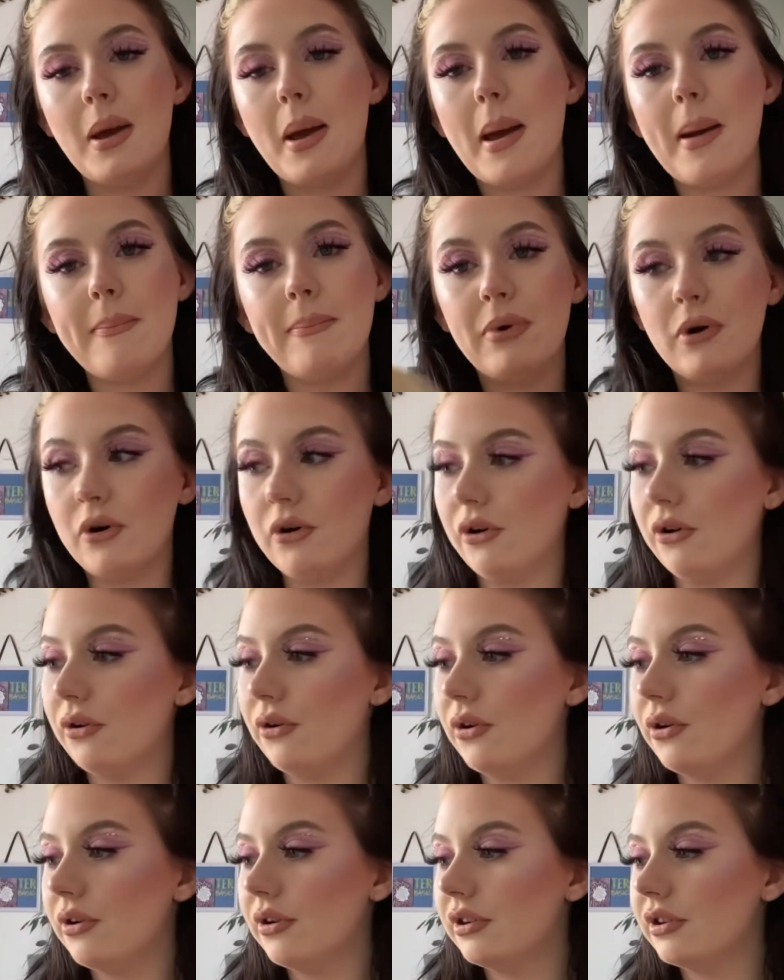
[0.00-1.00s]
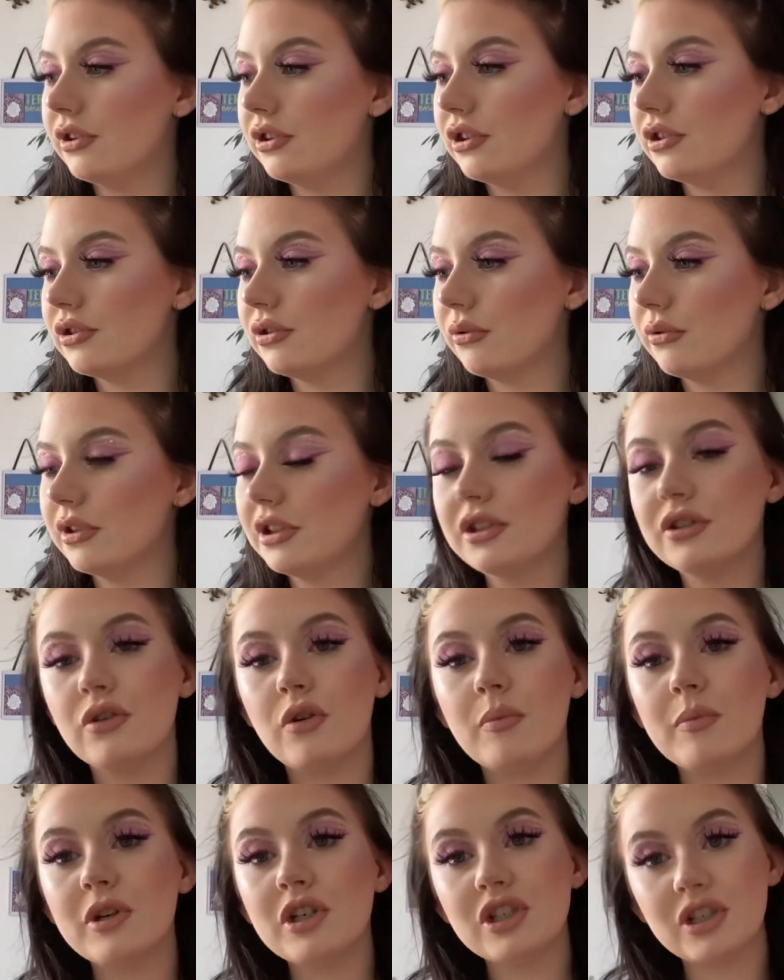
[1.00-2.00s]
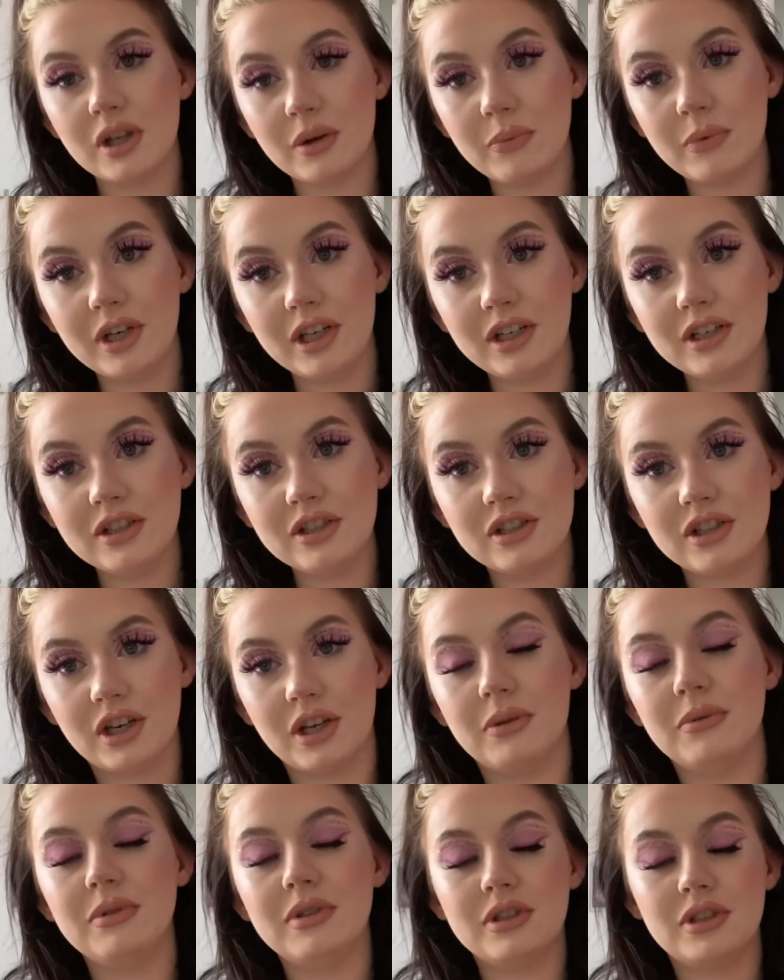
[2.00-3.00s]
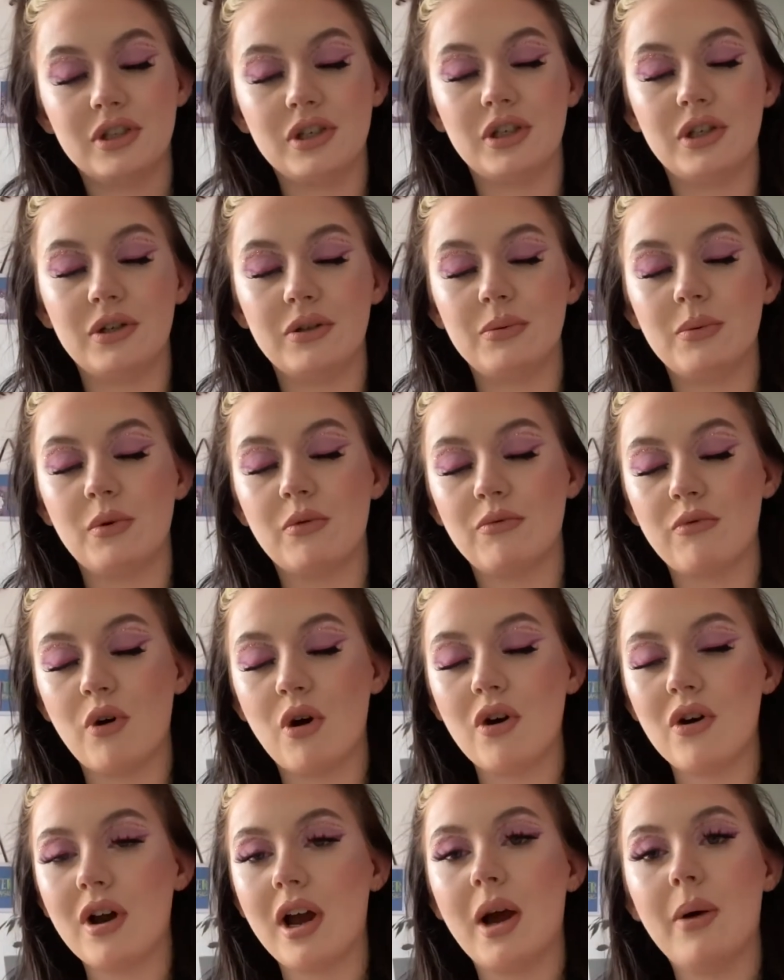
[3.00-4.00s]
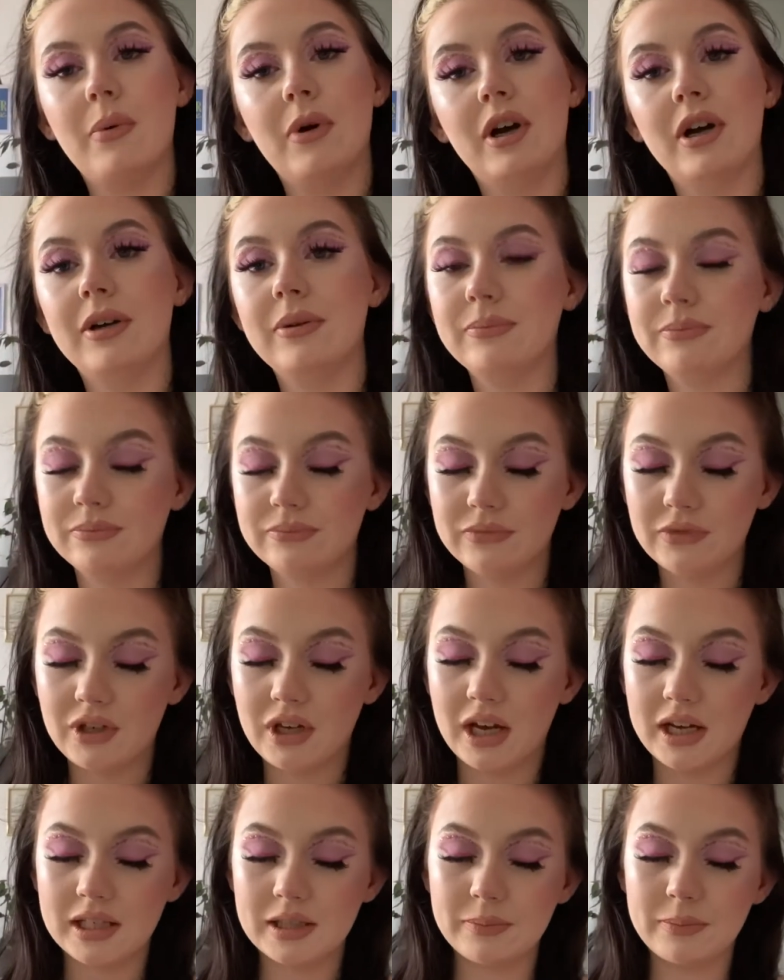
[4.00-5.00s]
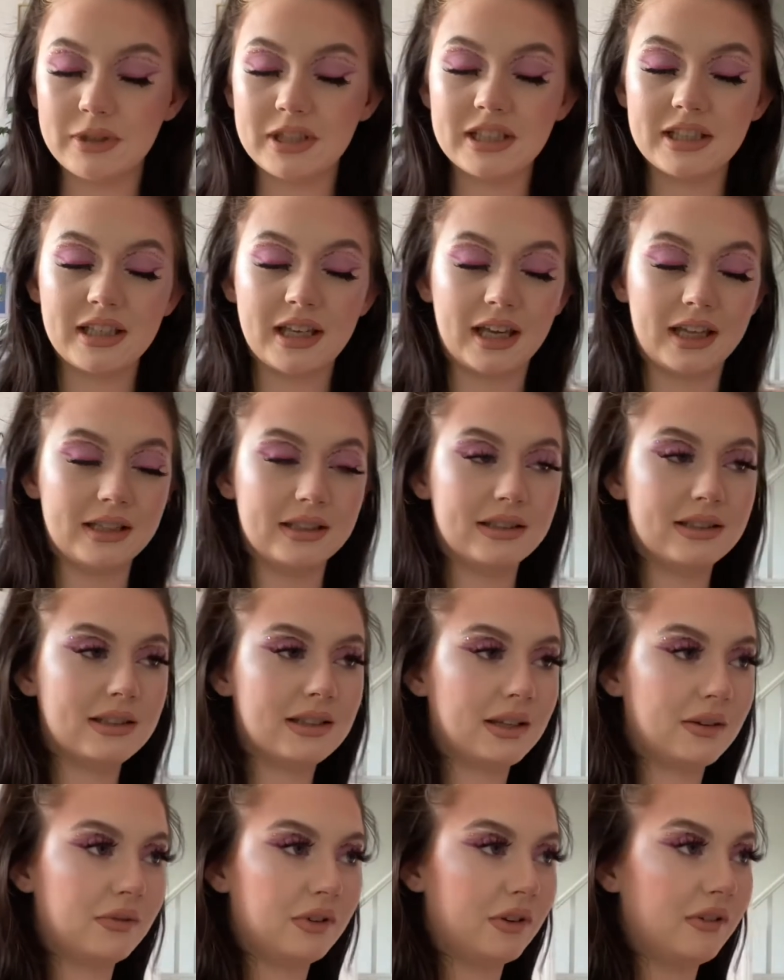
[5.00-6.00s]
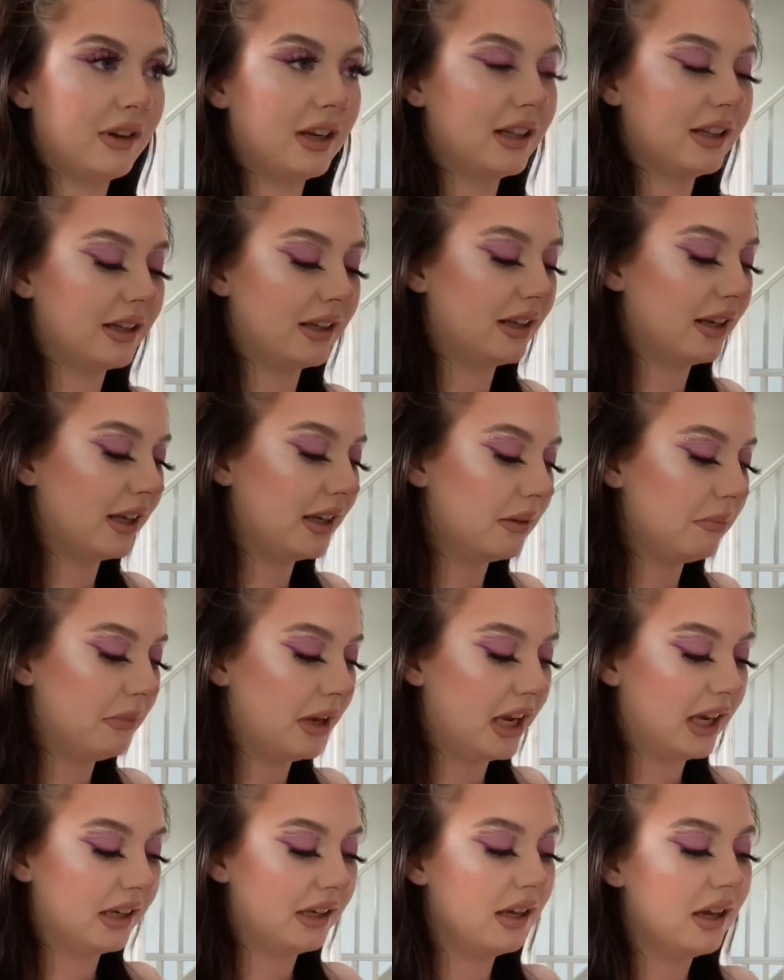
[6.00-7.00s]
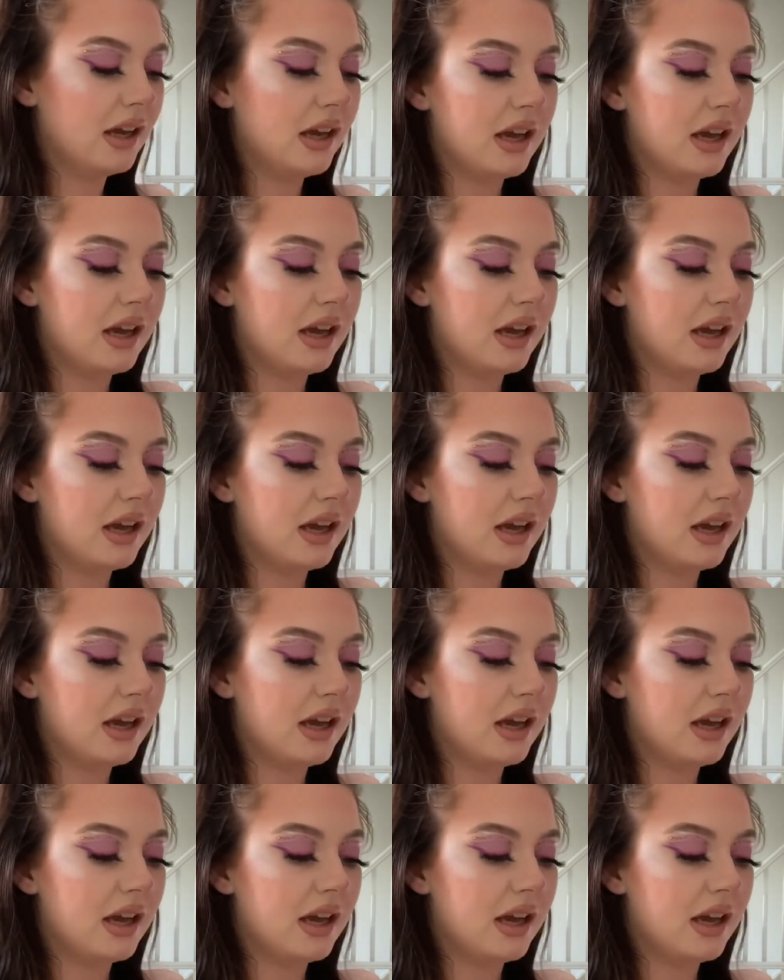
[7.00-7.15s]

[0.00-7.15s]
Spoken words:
But there's only so much that we can do to rock our Casper skins if you're anything like me.